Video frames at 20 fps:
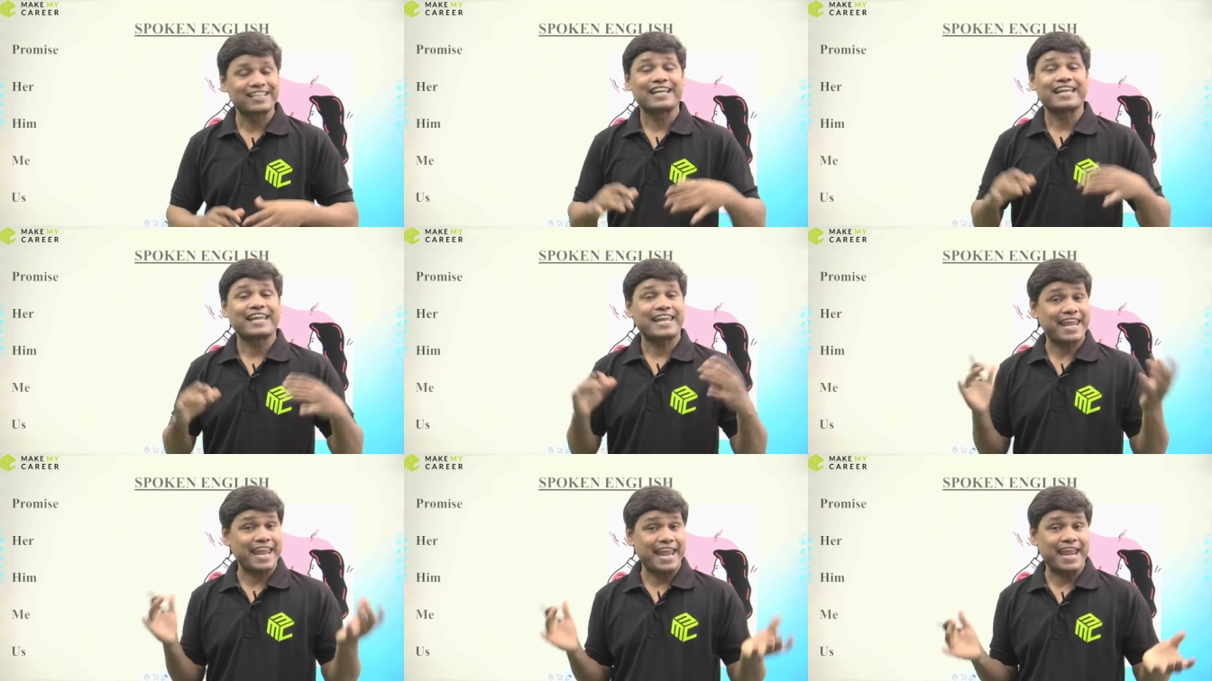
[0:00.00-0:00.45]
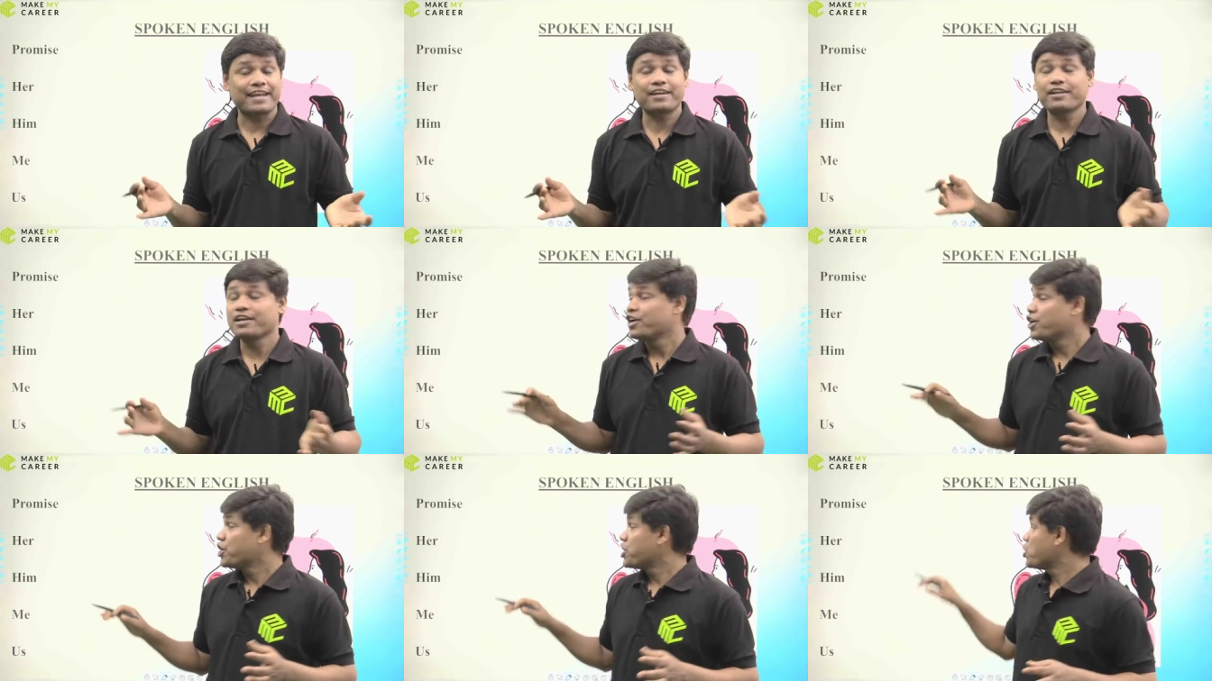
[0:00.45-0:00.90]
and
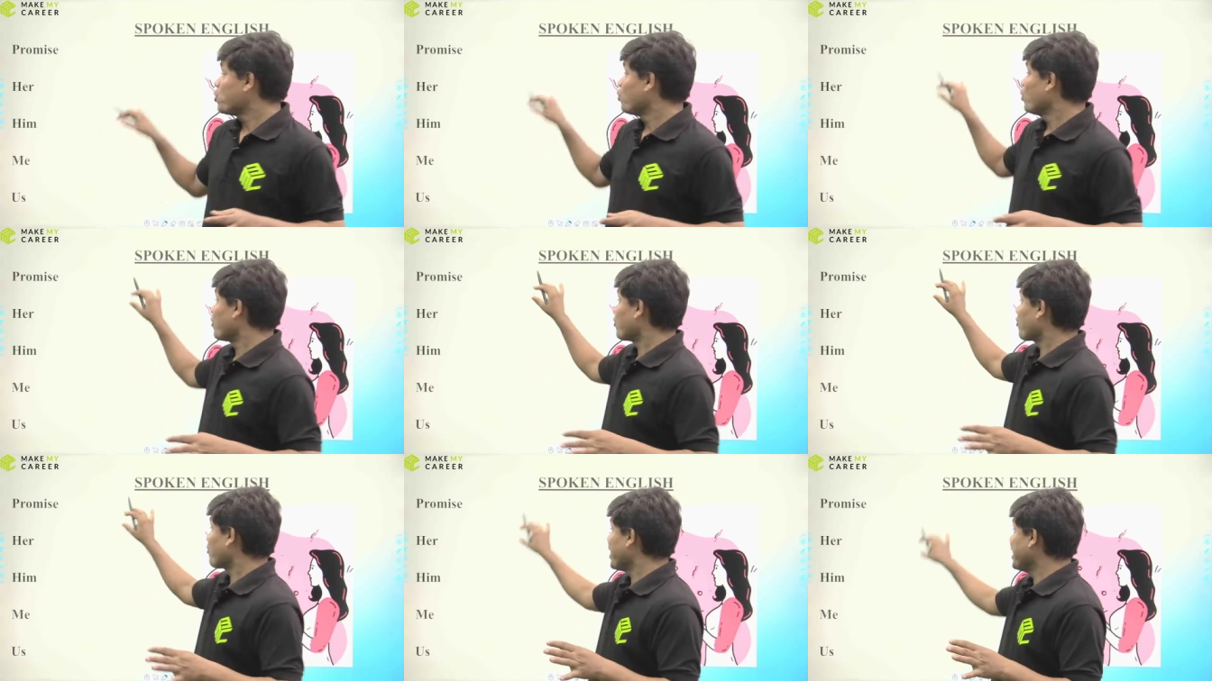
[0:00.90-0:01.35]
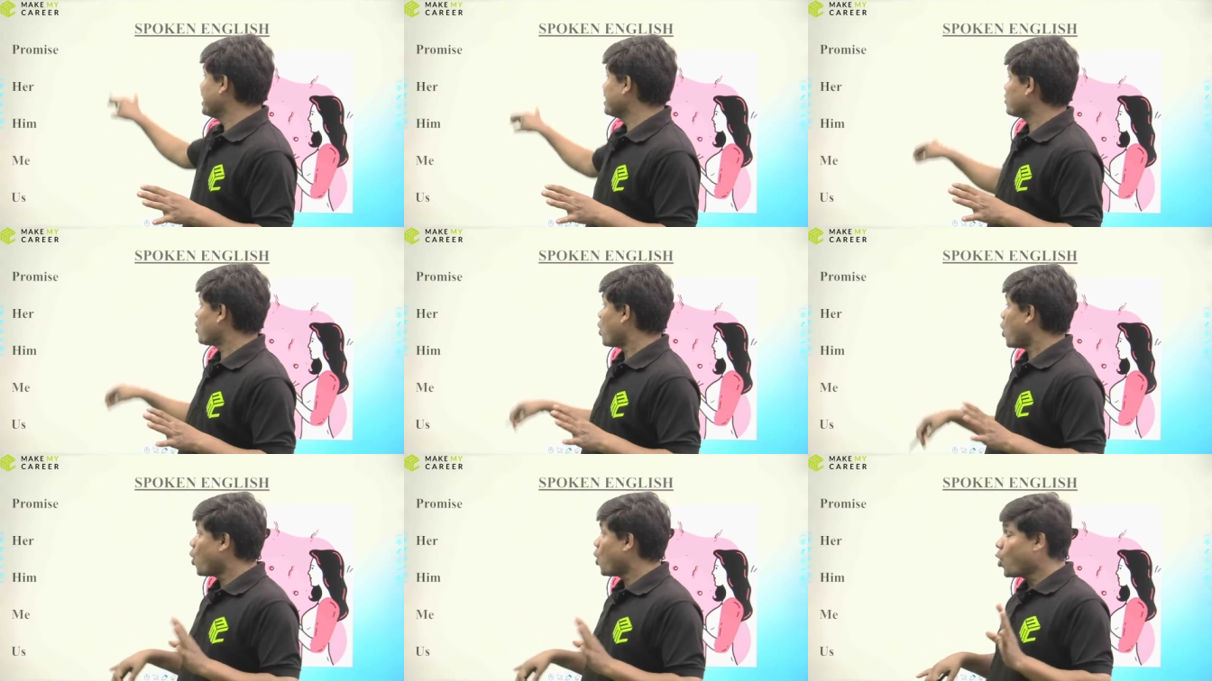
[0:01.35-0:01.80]
you will write
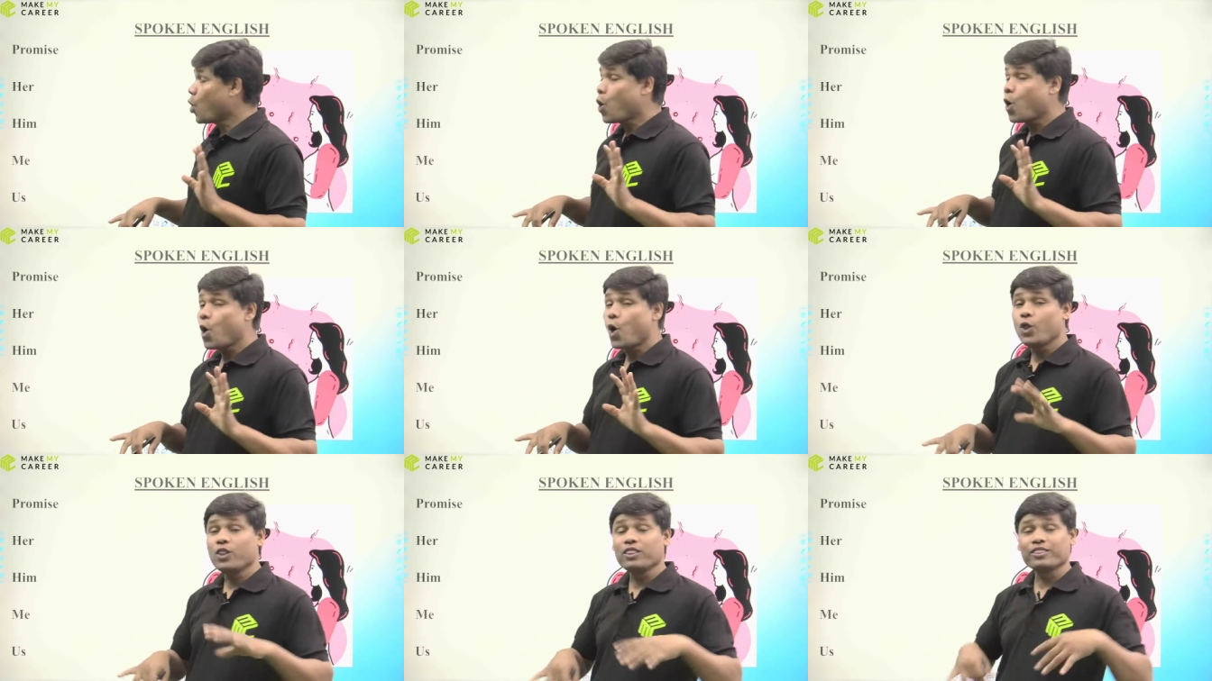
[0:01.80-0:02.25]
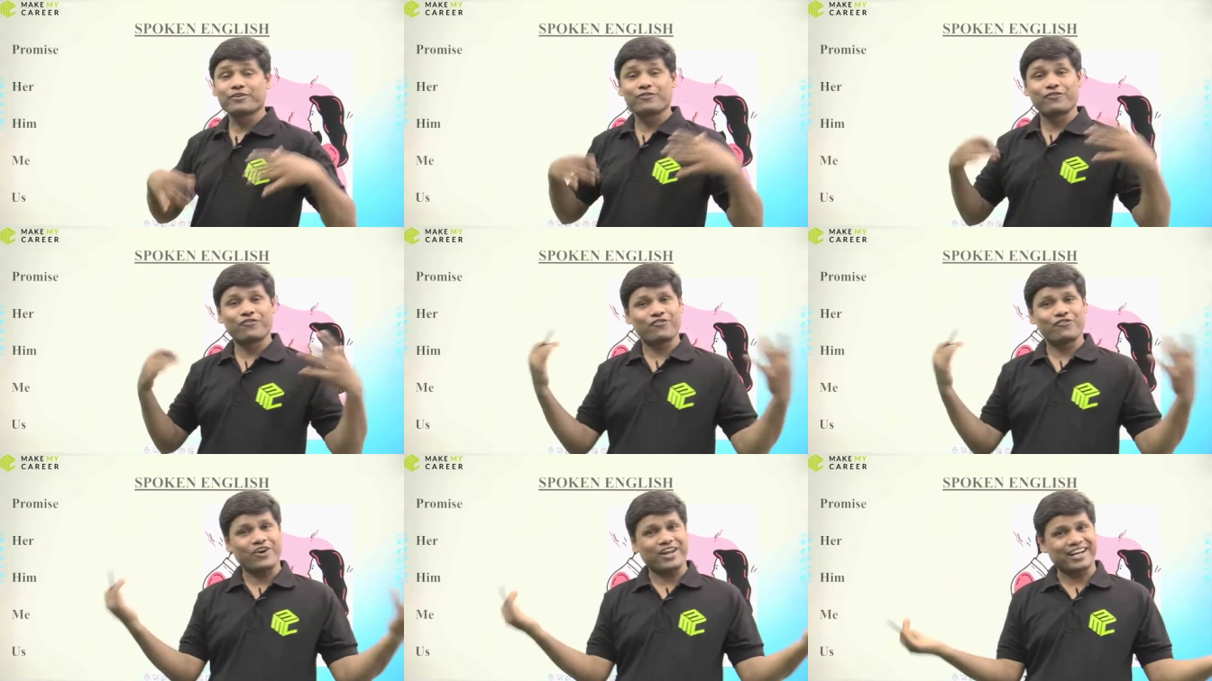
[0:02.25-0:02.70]
all the
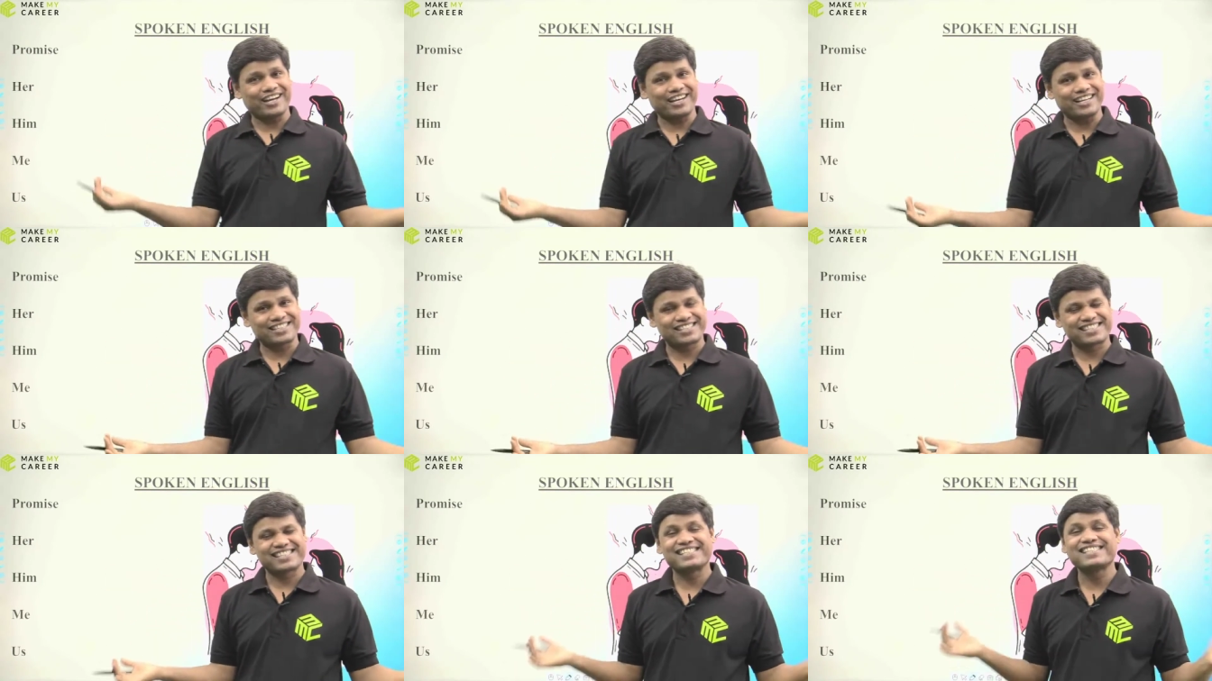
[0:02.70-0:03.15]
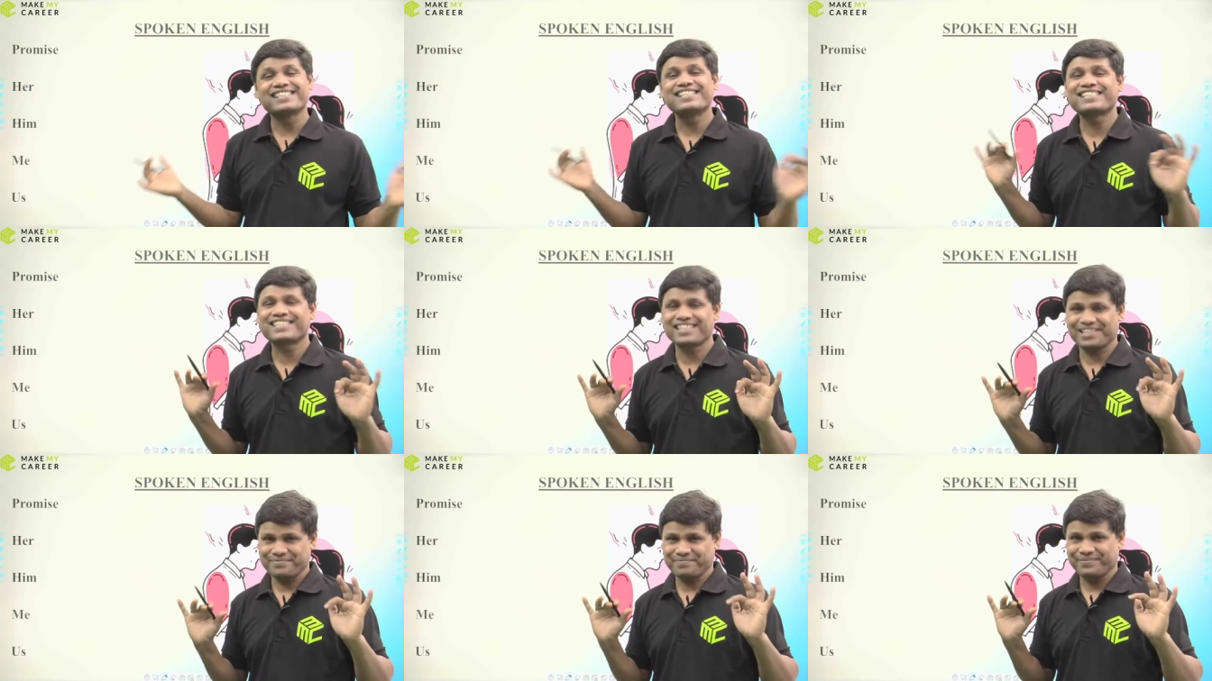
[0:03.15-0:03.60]
phonetics
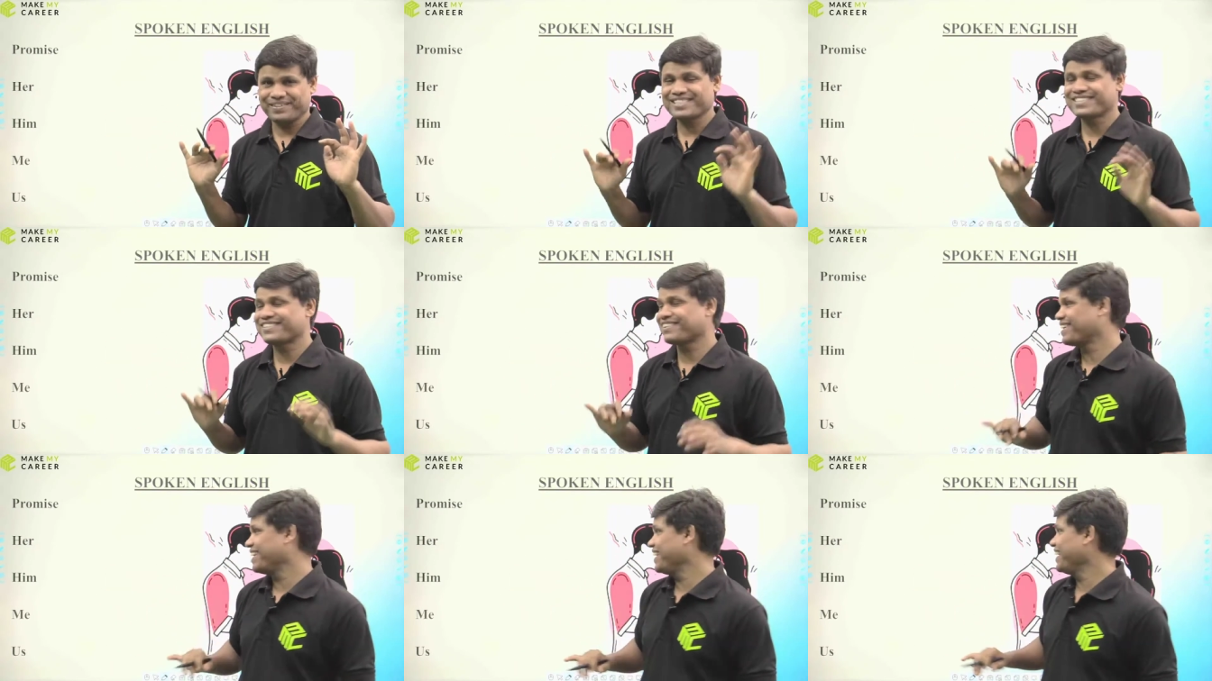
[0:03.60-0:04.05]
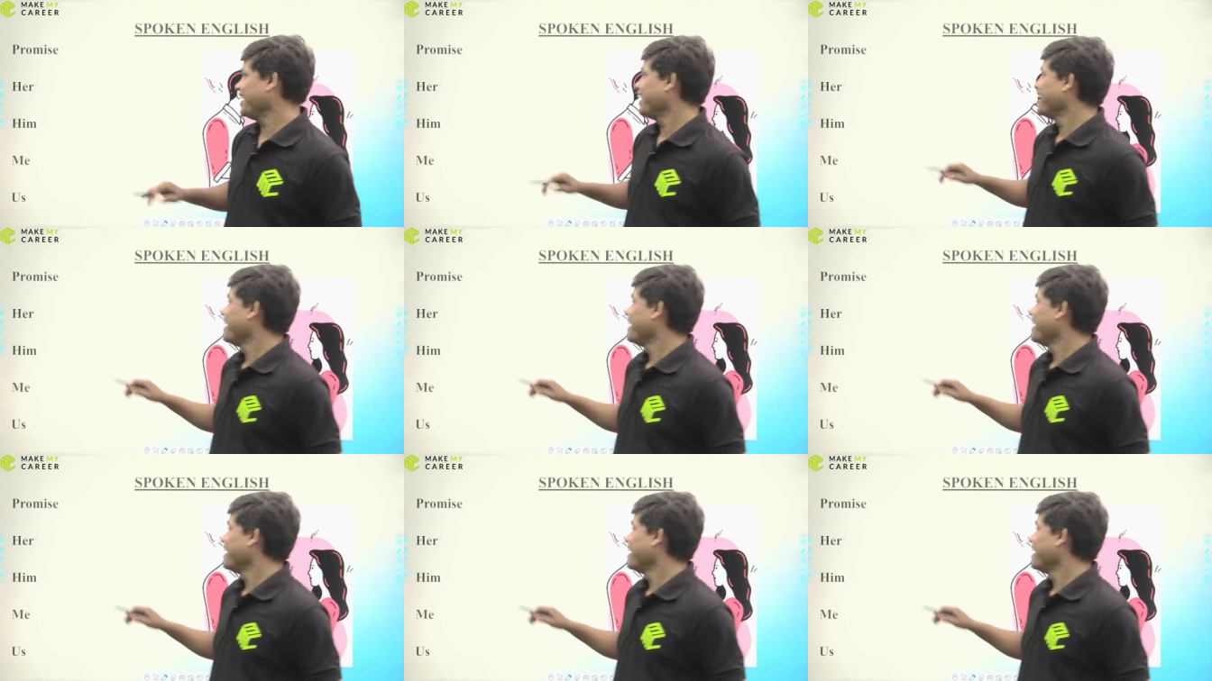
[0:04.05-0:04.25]
symbols. Okay,